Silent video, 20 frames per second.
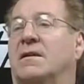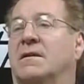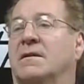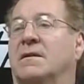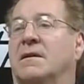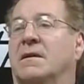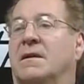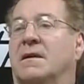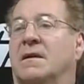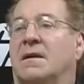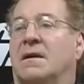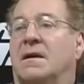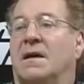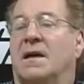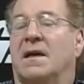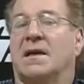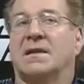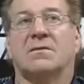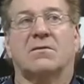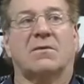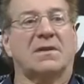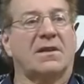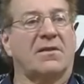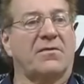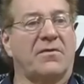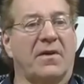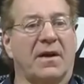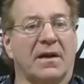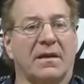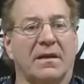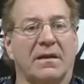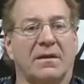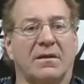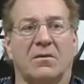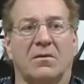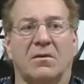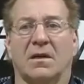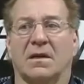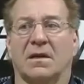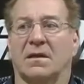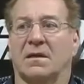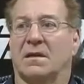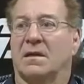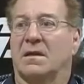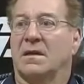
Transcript: I said, what the fuck you doing?